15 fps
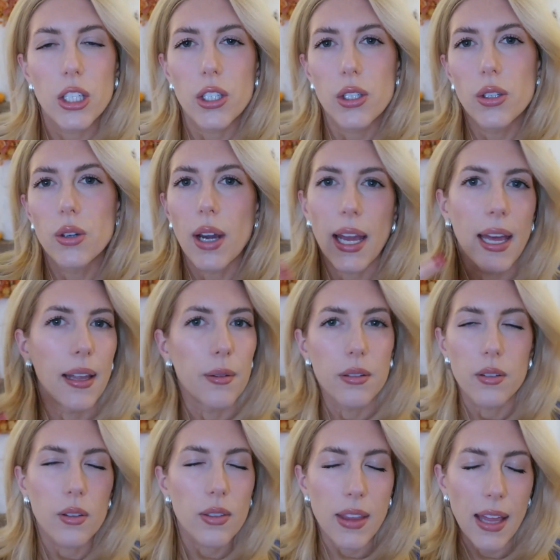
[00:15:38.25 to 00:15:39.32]

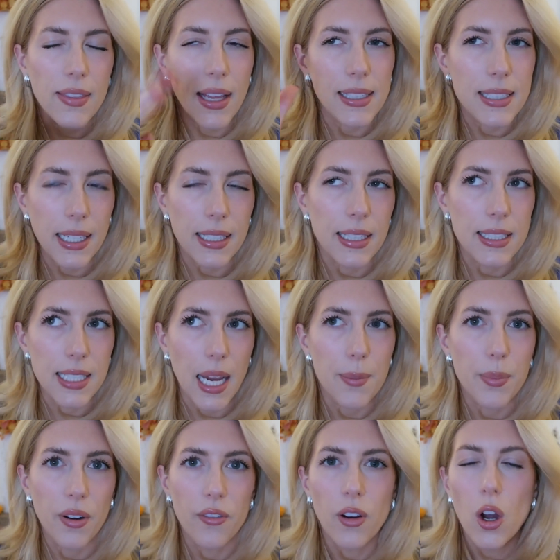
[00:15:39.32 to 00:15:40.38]
And that's like the
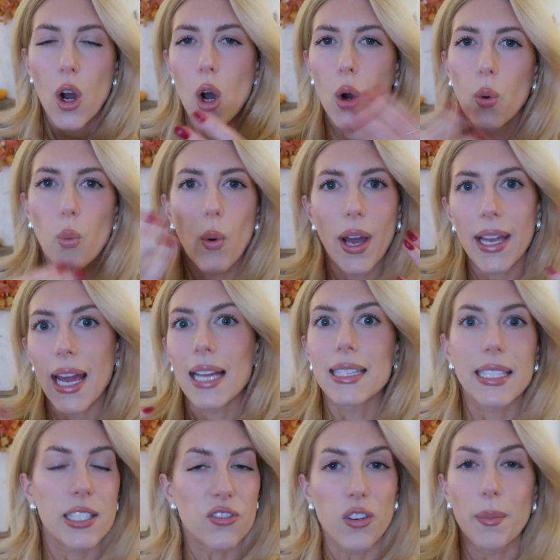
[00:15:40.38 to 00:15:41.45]
type of way, at
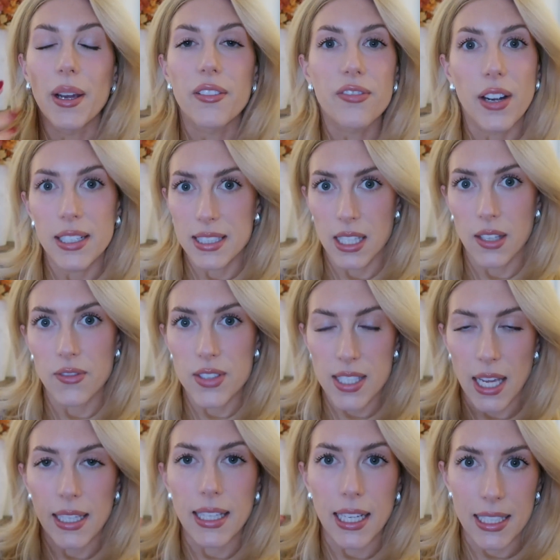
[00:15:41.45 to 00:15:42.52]
least from my friends, they've
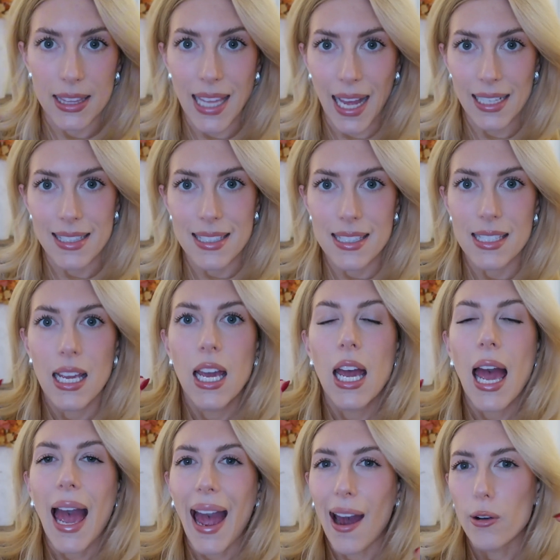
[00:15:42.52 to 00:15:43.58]
said like that's
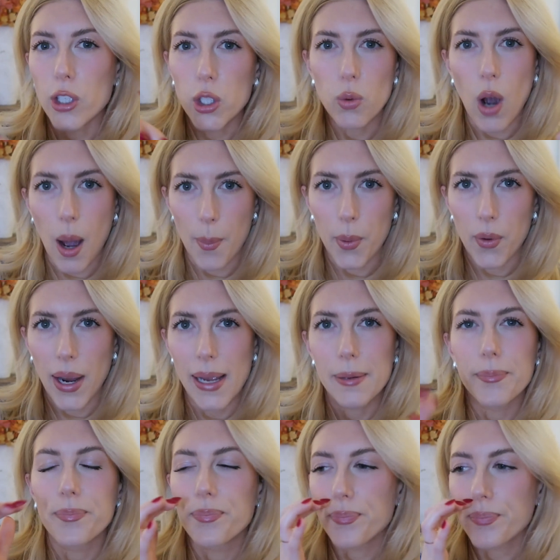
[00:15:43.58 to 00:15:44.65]
how you operate.